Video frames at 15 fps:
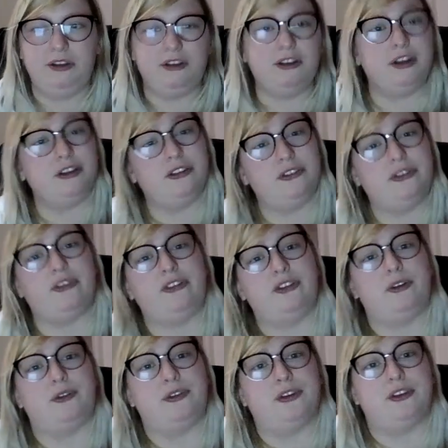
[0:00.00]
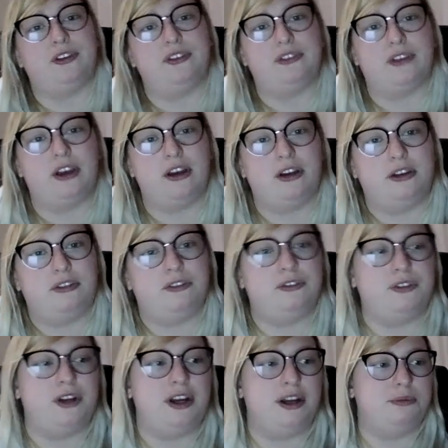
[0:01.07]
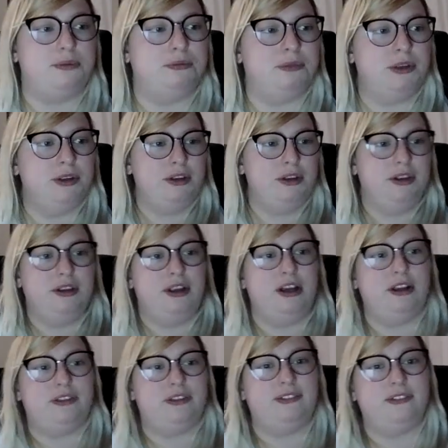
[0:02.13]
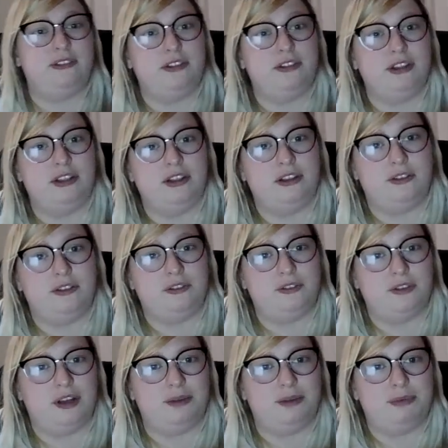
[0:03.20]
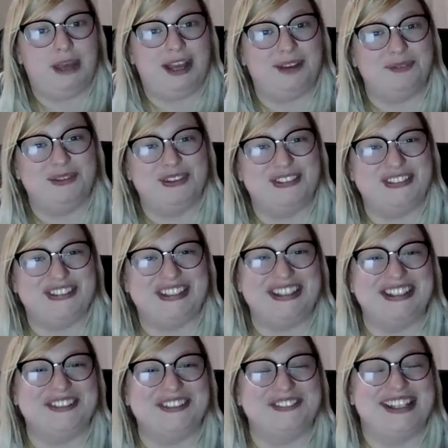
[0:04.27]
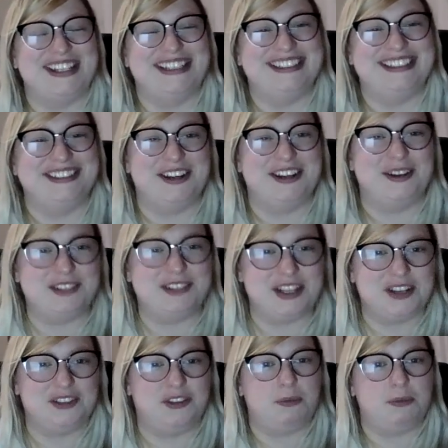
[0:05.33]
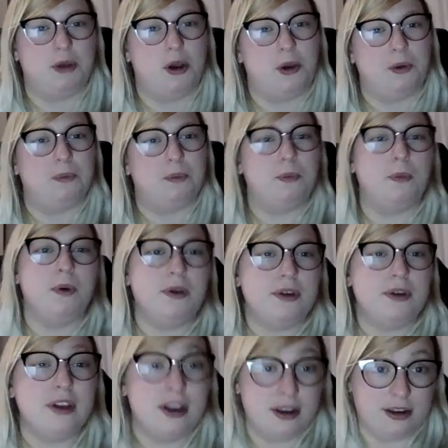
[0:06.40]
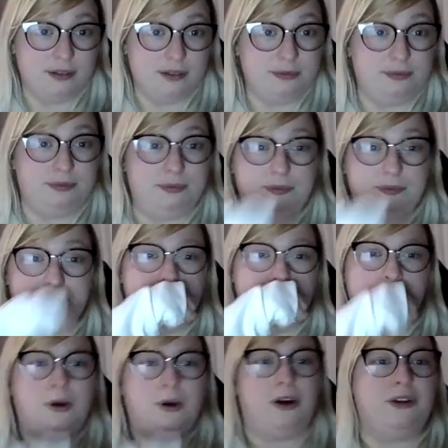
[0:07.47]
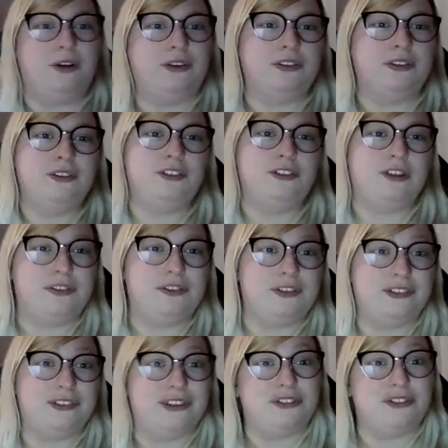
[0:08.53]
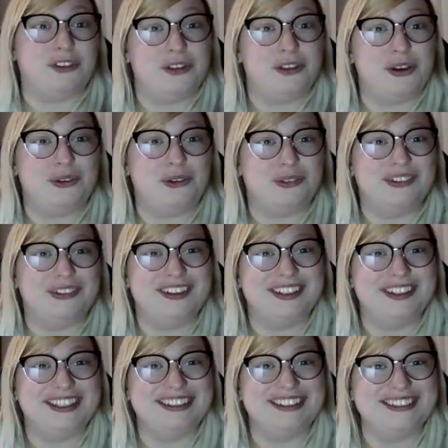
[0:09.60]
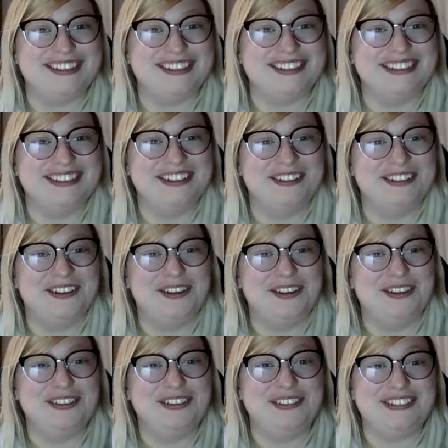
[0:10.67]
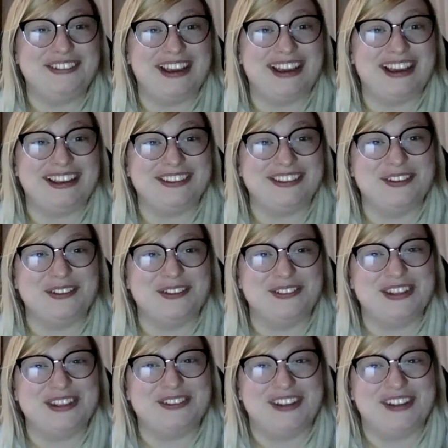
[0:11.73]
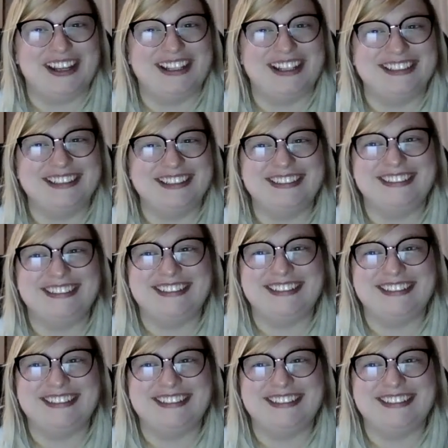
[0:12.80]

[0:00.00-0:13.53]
touches the shoulders of Steve, Adam and Steve, and takes them home. Well, Jeff is left alone in his sad, lonely van,